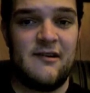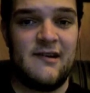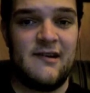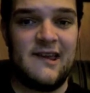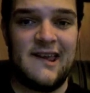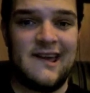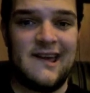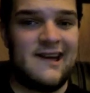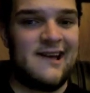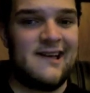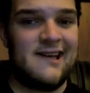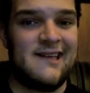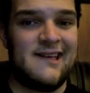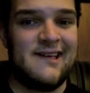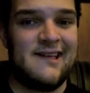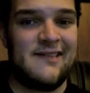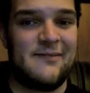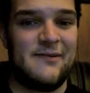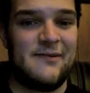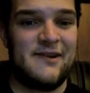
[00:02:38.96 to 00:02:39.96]
Yeah,
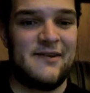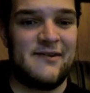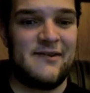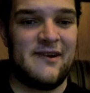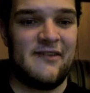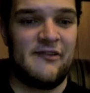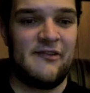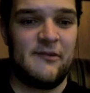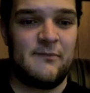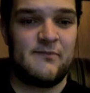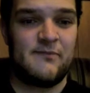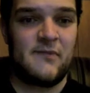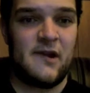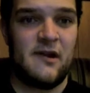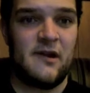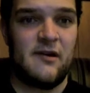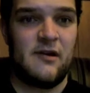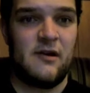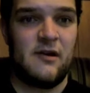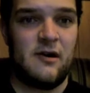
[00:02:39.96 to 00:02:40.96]
it's pretty crazy.
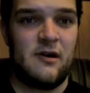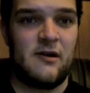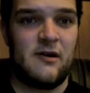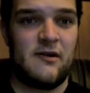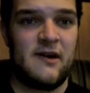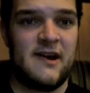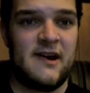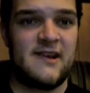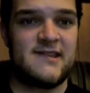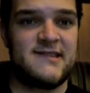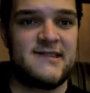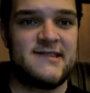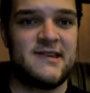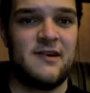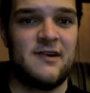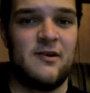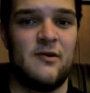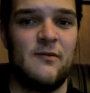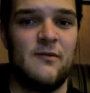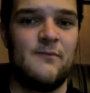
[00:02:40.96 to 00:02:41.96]
Alright,
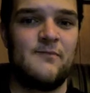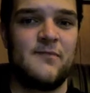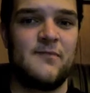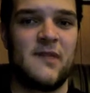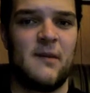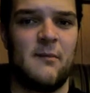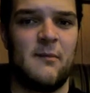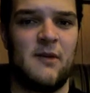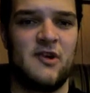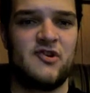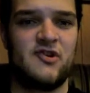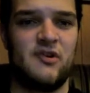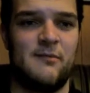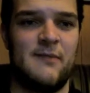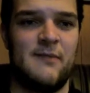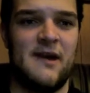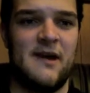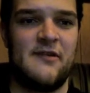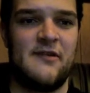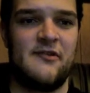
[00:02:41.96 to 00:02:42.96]
so, the Marshall
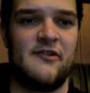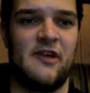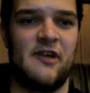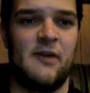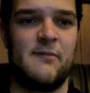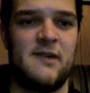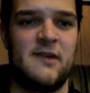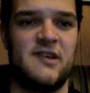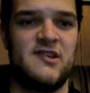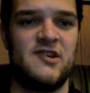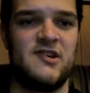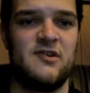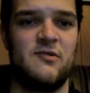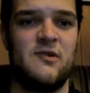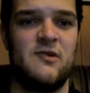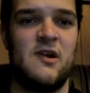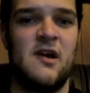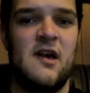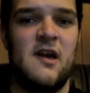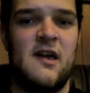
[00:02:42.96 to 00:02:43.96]
Mathers LP2.
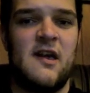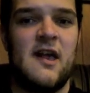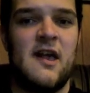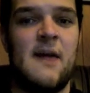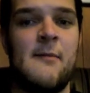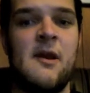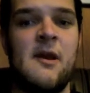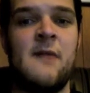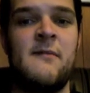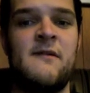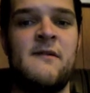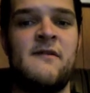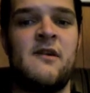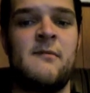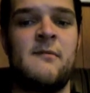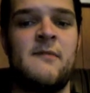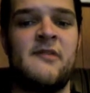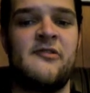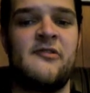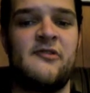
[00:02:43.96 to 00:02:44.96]
Eminem even
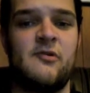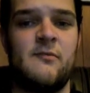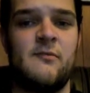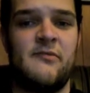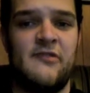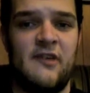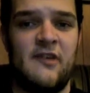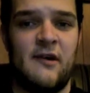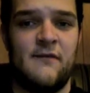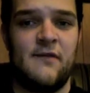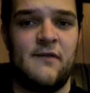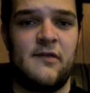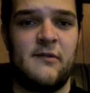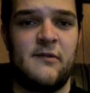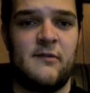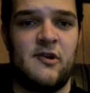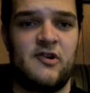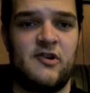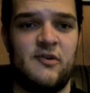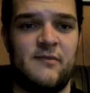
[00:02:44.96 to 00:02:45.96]
admits to himself that the
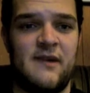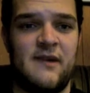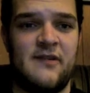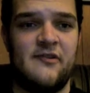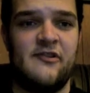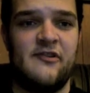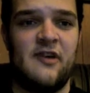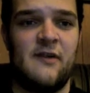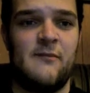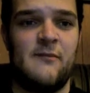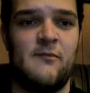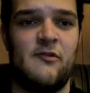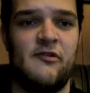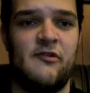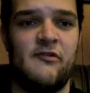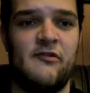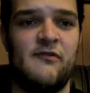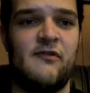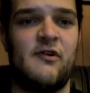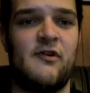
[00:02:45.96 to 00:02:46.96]
Marshall Mathers album was
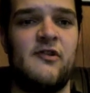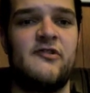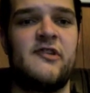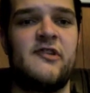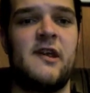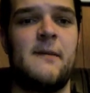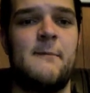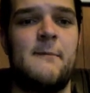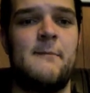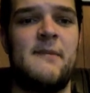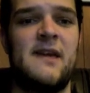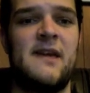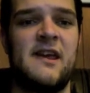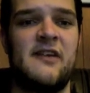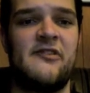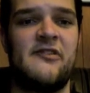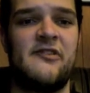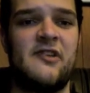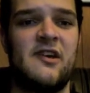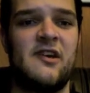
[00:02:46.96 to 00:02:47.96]
his first and
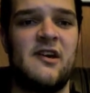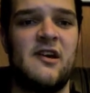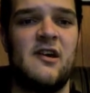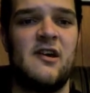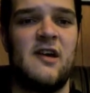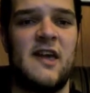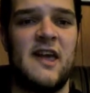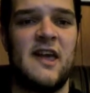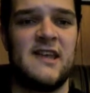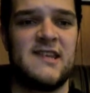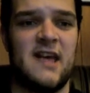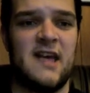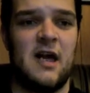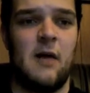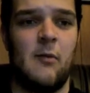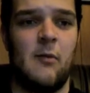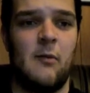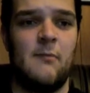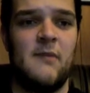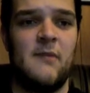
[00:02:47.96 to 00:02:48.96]
biggest hit
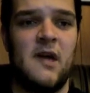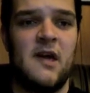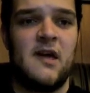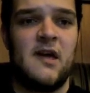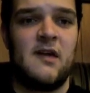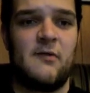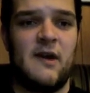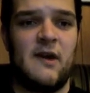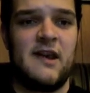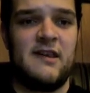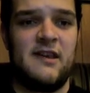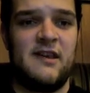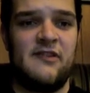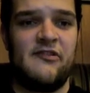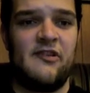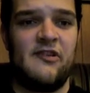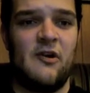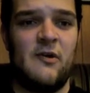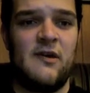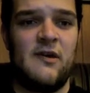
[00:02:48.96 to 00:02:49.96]
album. Rightly
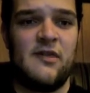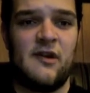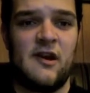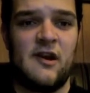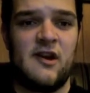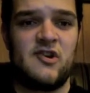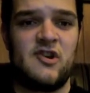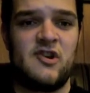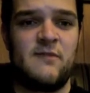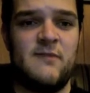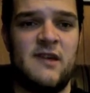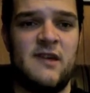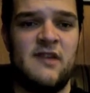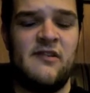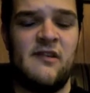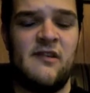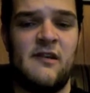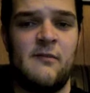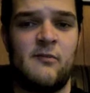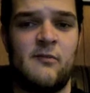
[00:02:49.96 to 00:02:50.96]
so, he thought it should be
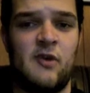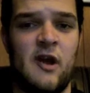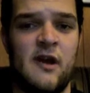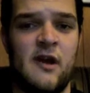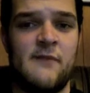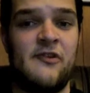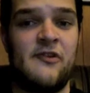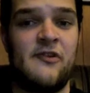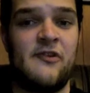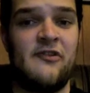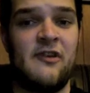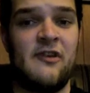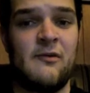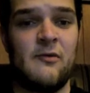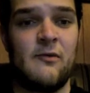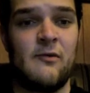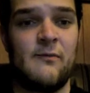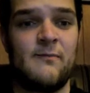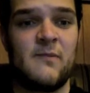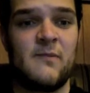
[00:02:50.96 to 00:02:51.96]
brought up for a
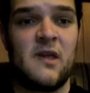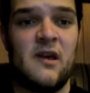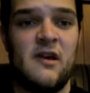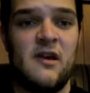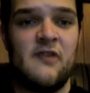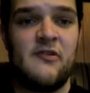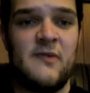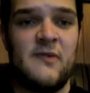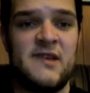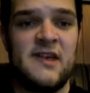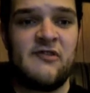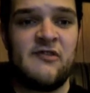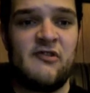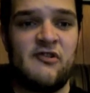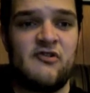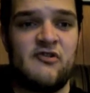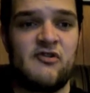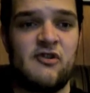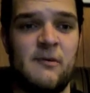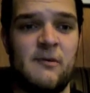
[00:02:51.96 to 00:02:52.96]
sequel. So he takes
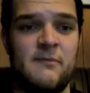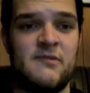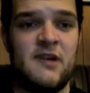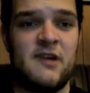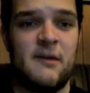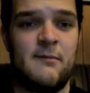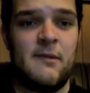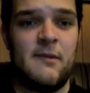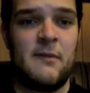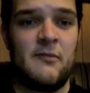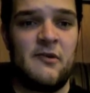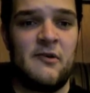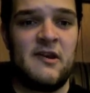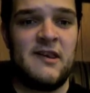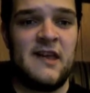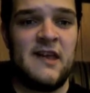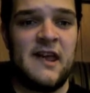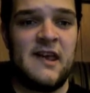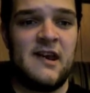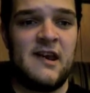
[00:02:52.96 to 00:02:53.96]
this trip down memory
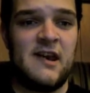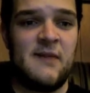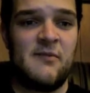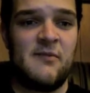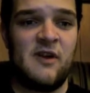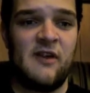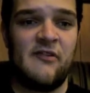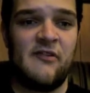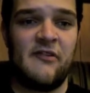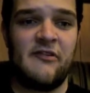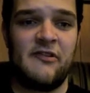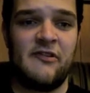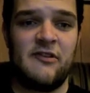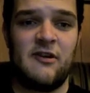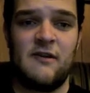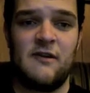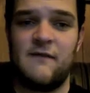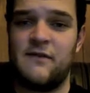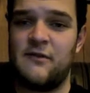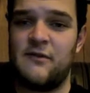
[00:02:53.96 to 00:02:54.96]
lane and he brings us
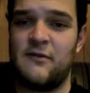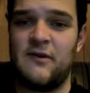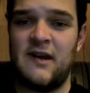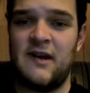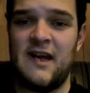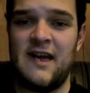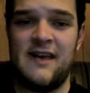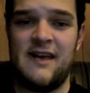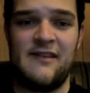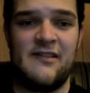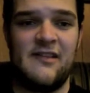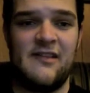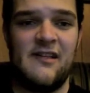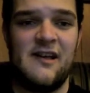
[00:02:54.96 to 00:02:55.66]
along for the ride.